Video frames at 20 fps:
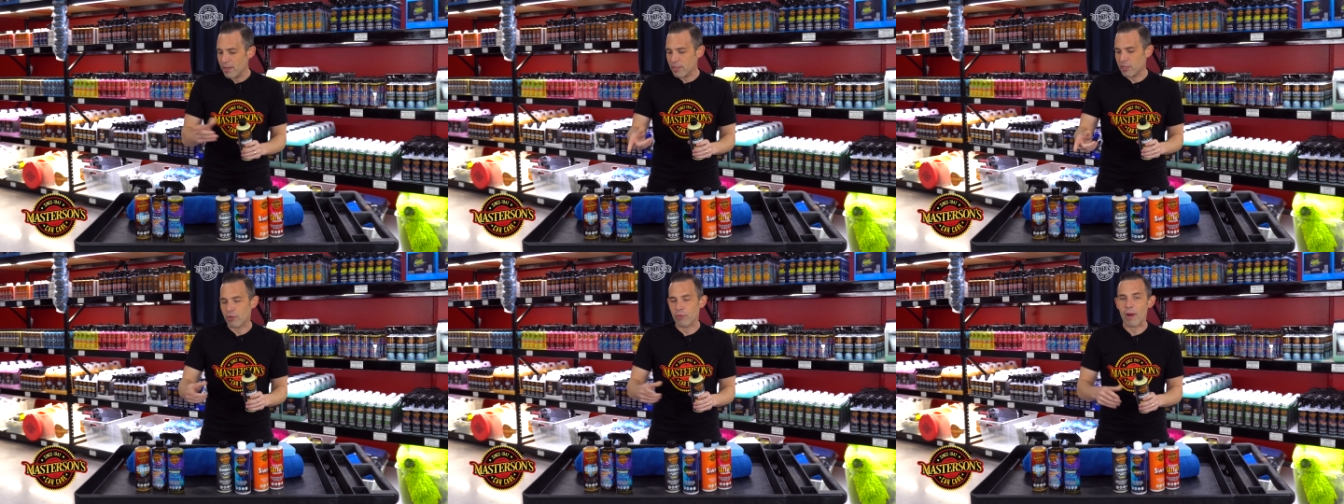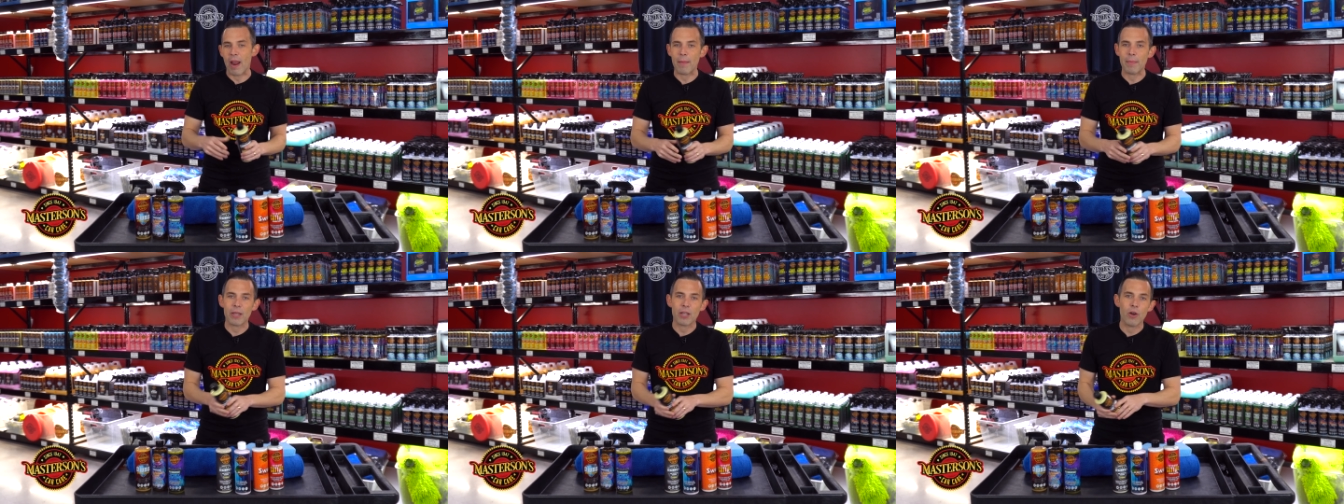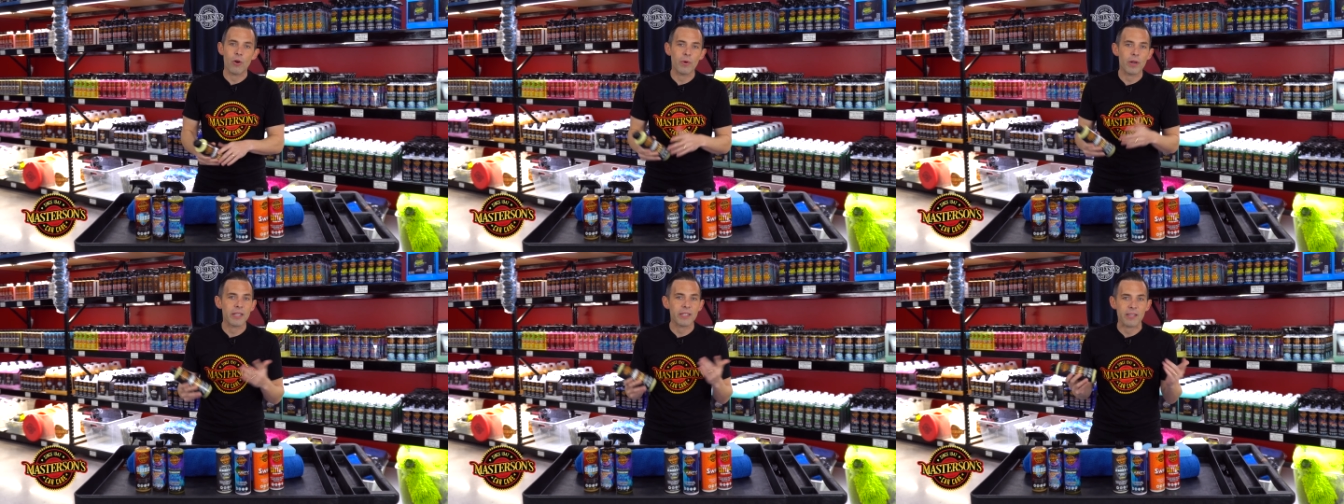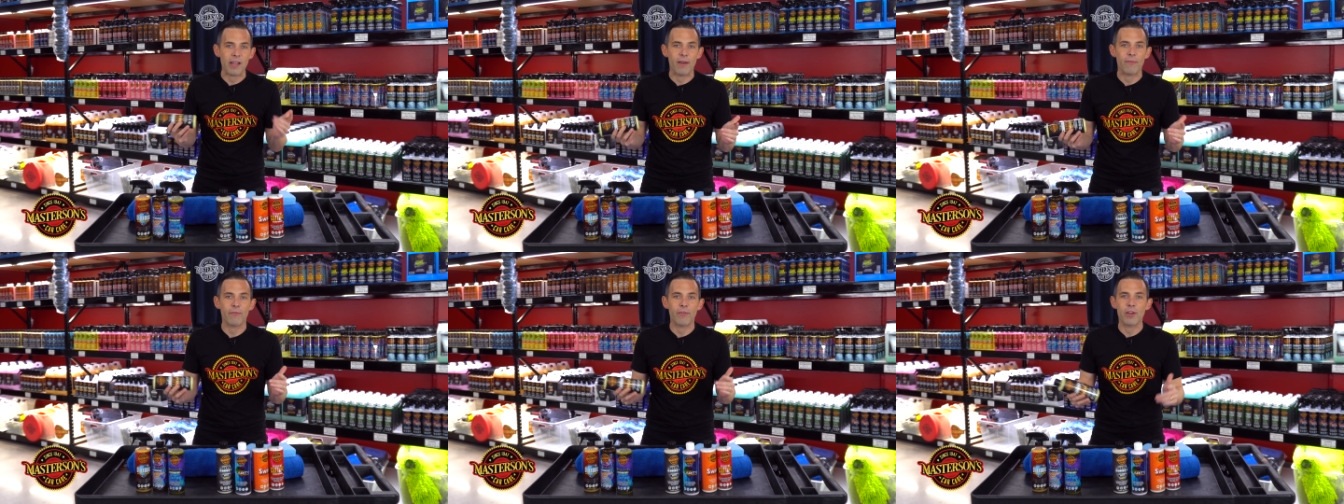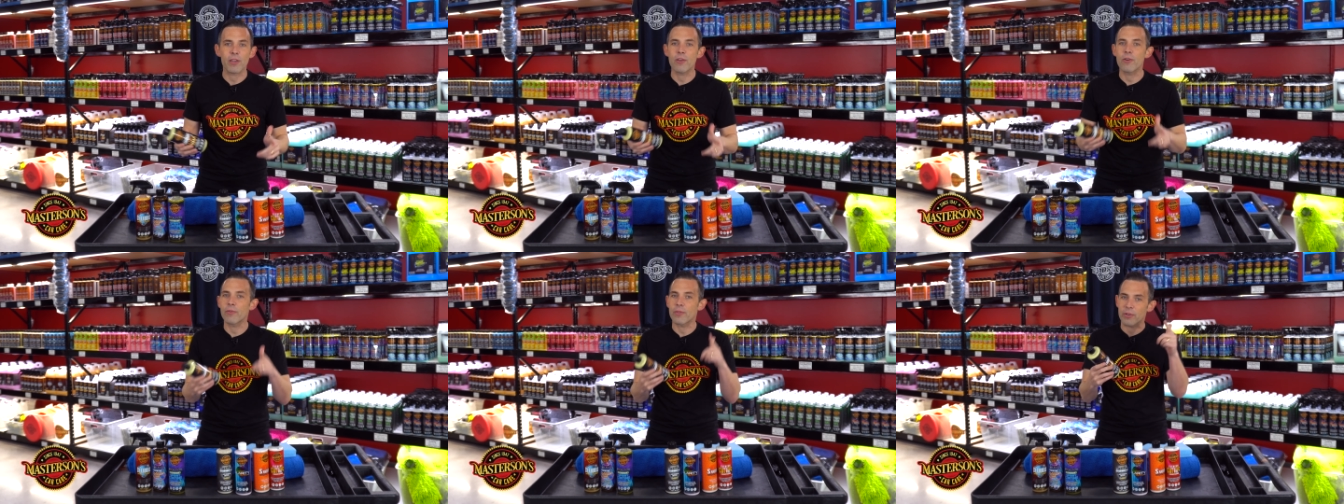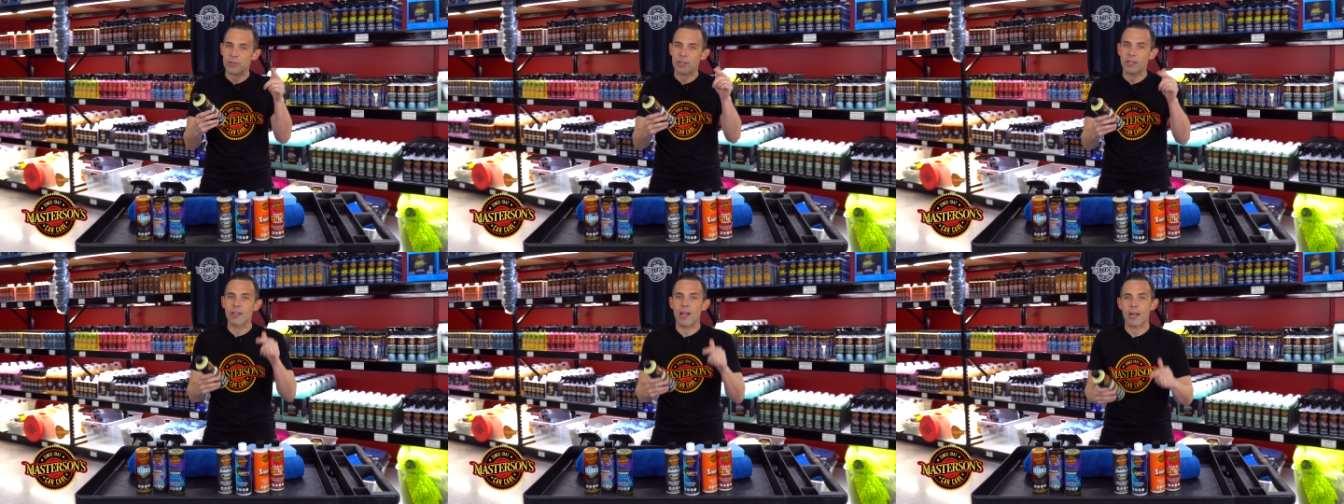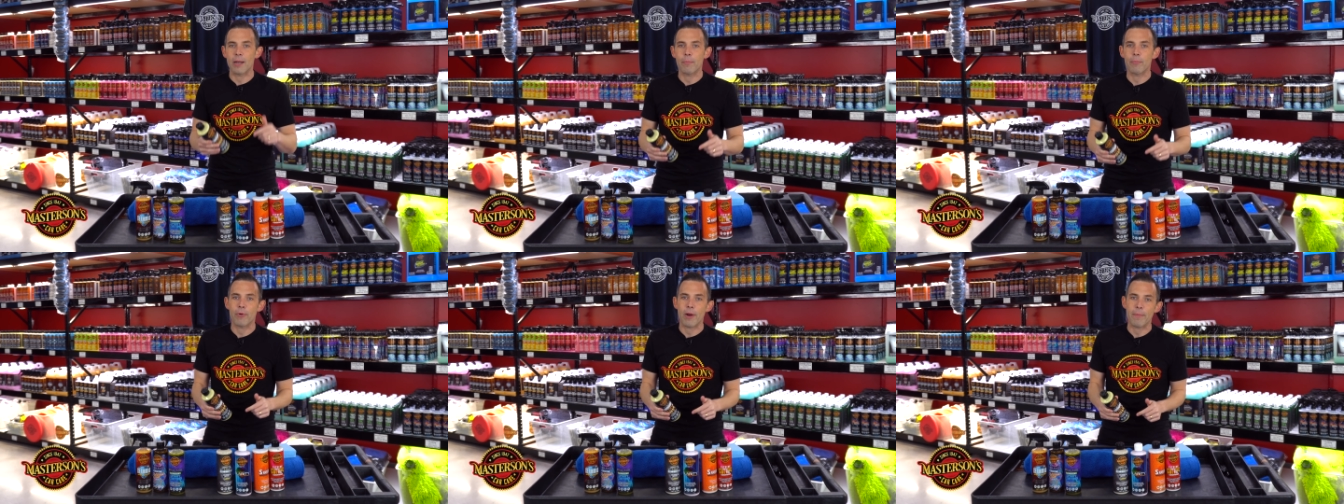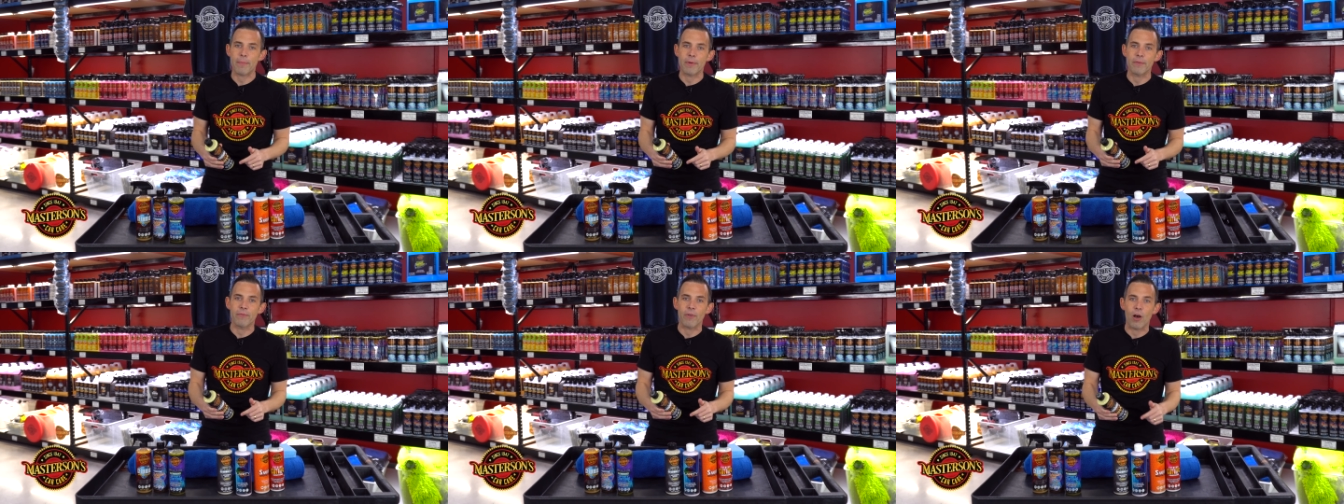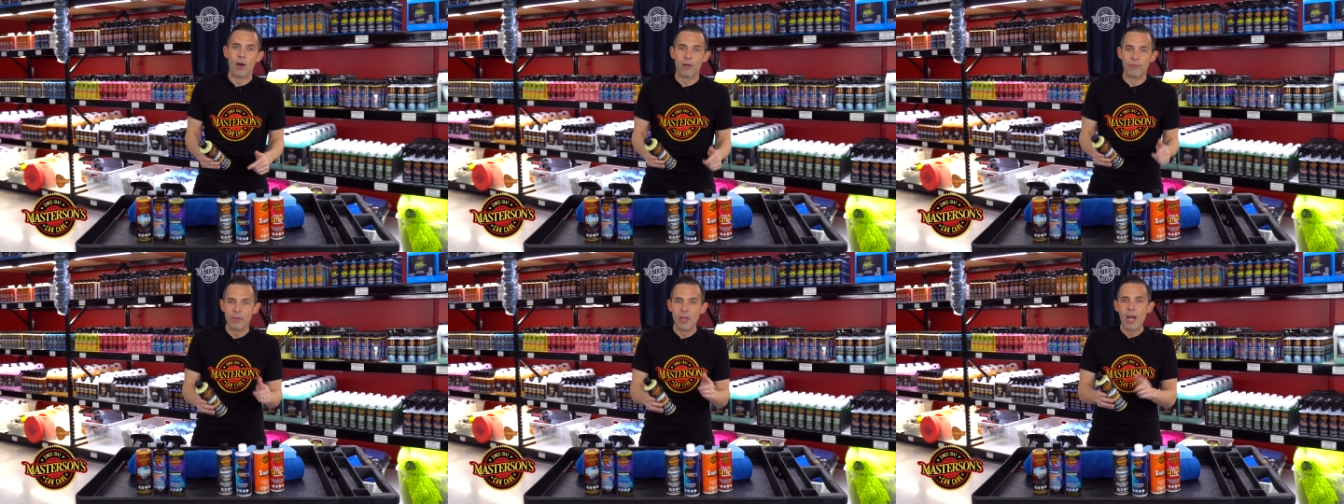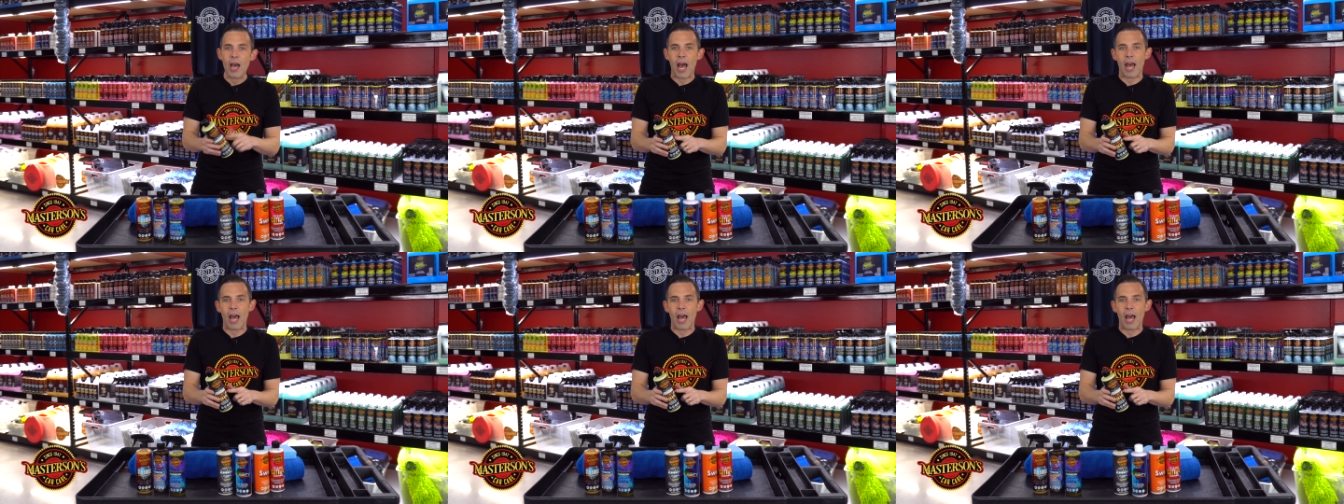ceramic coating's not for you. There's a lot of prep involved.